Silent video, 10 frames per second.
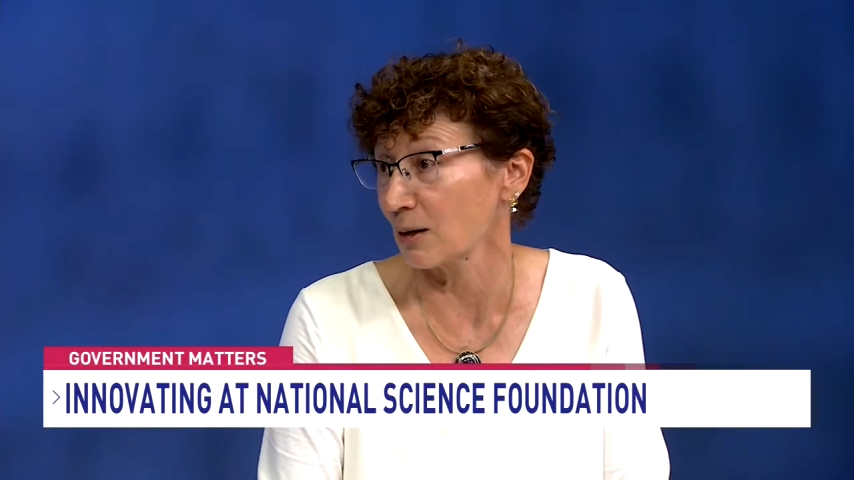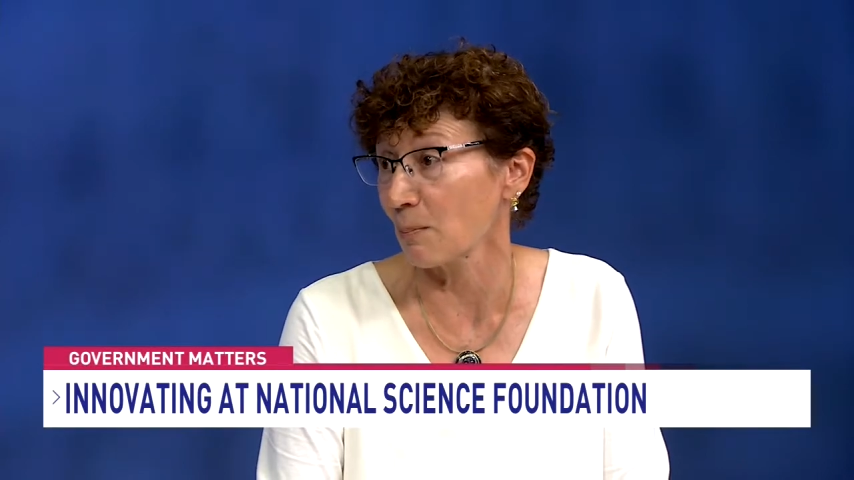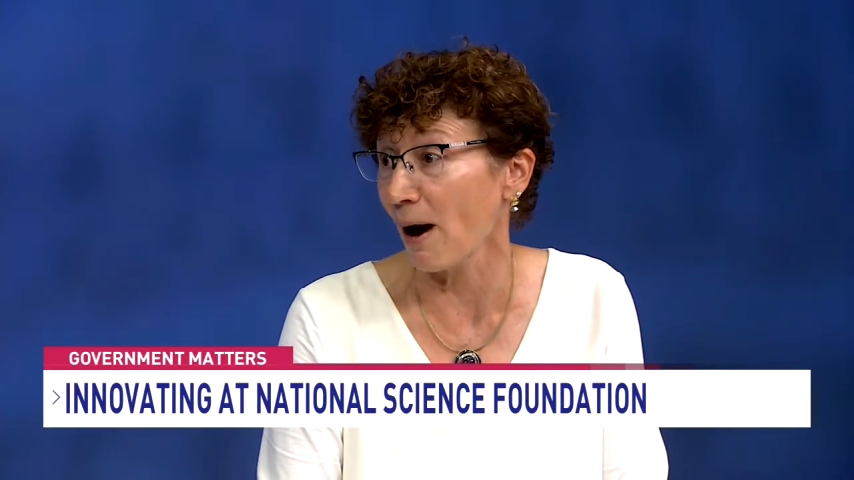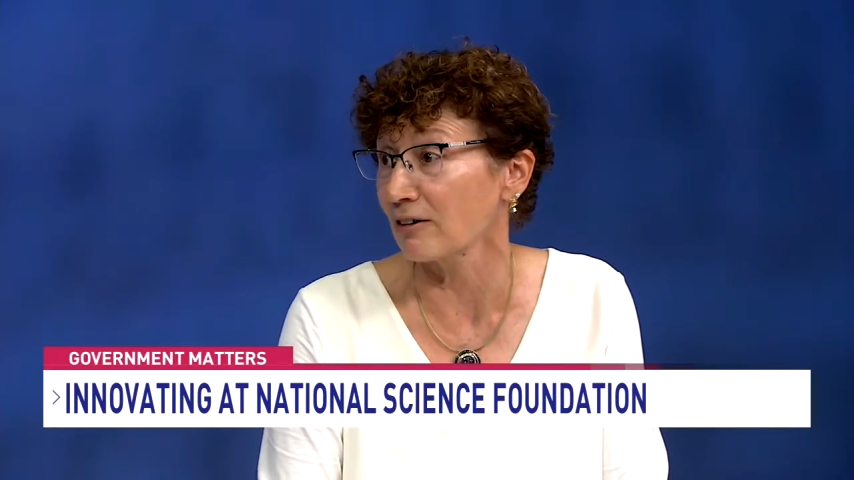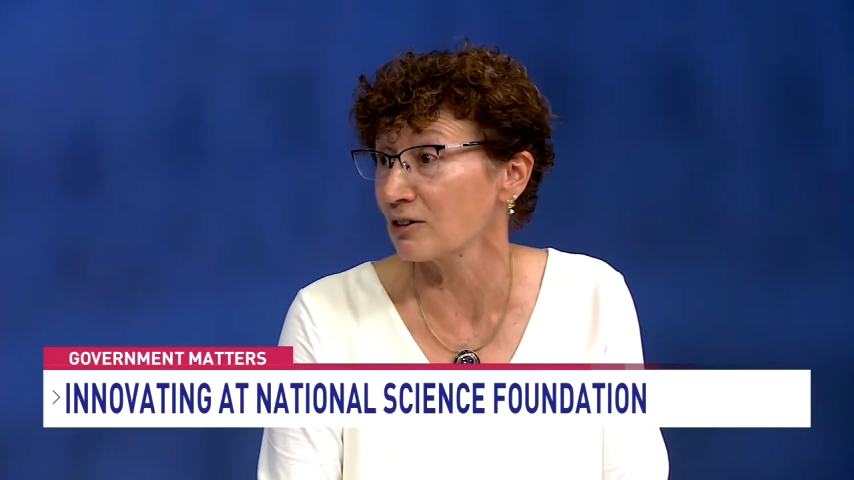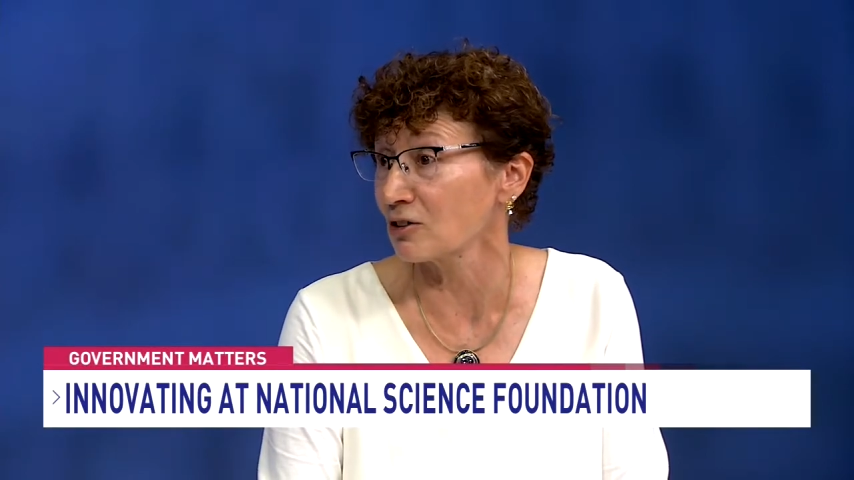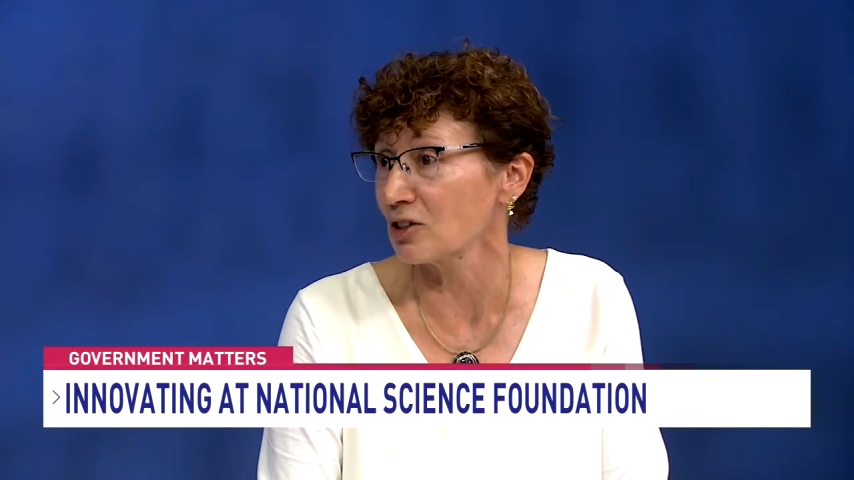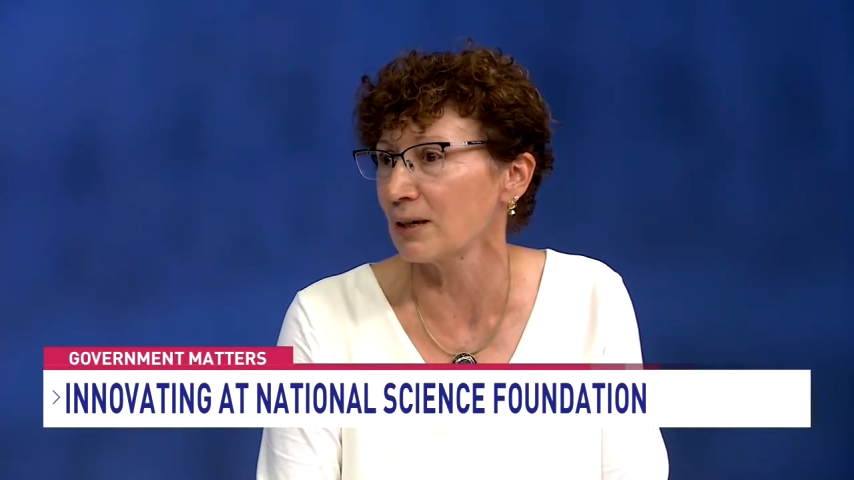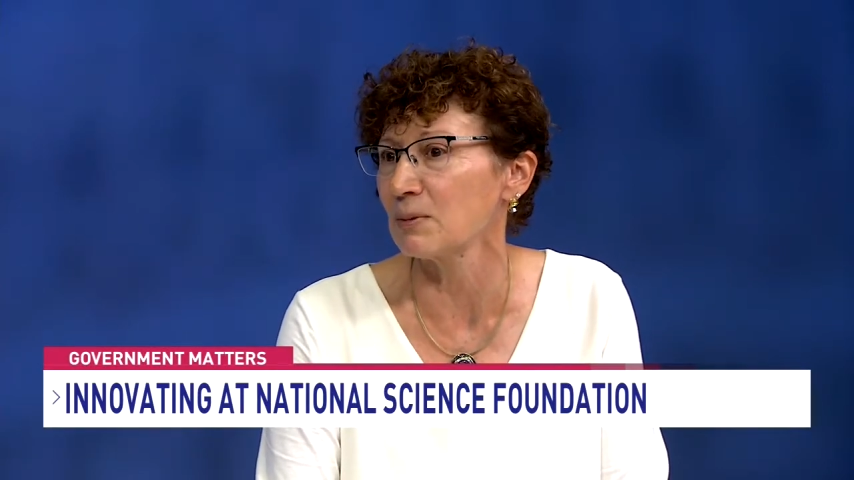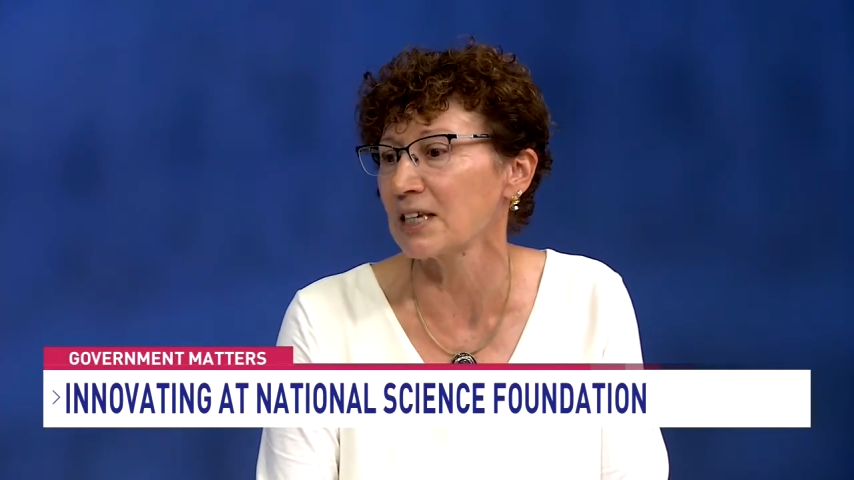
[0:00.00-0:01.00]
and
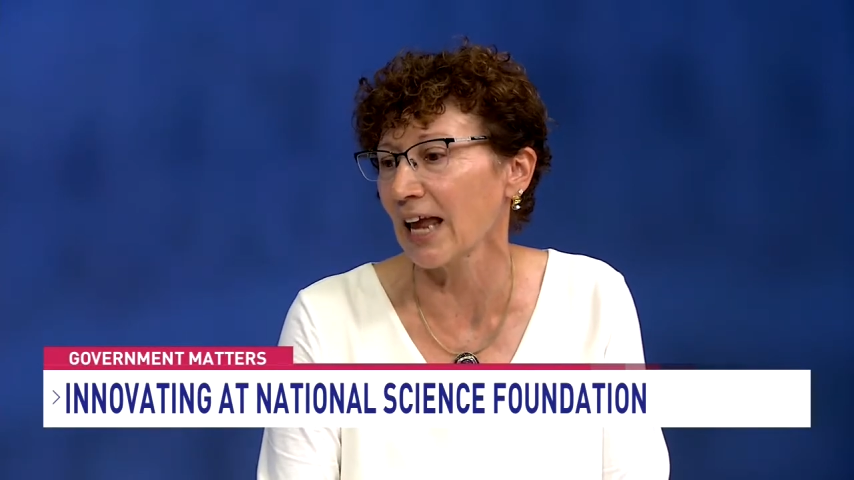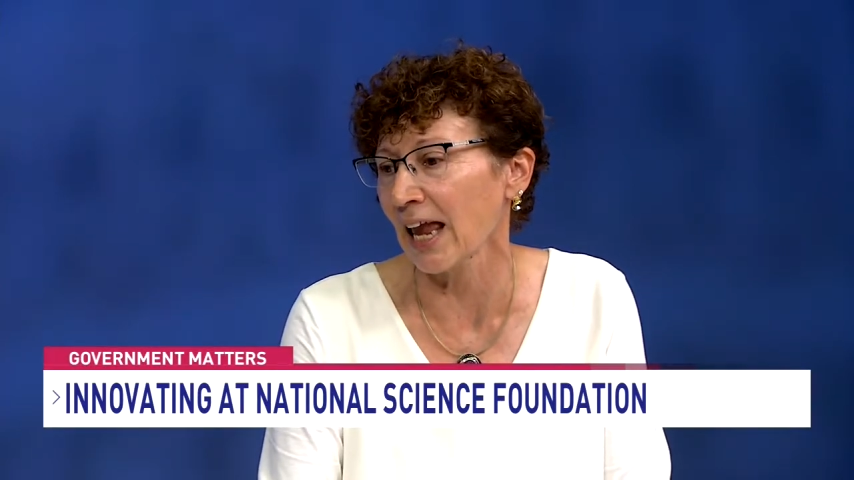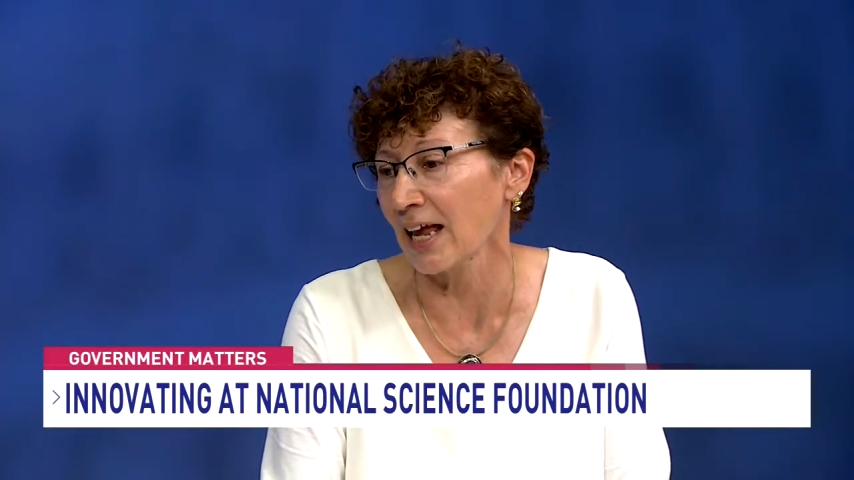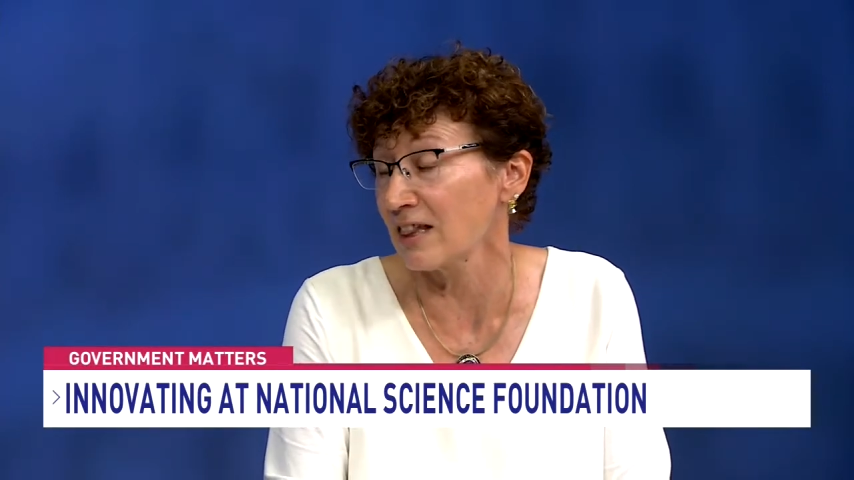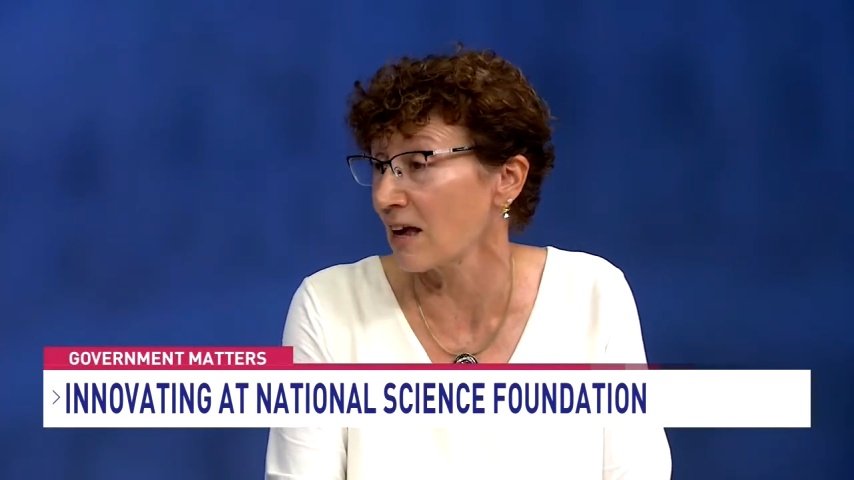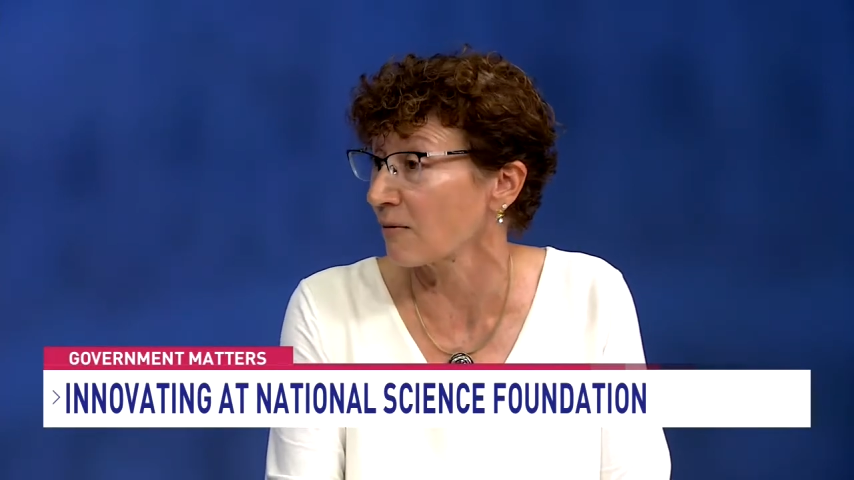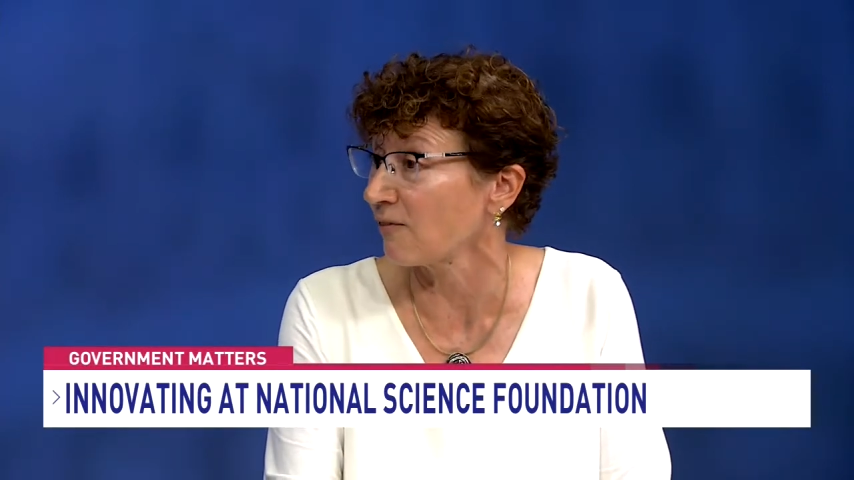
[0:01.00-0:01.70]
Partnerships, and their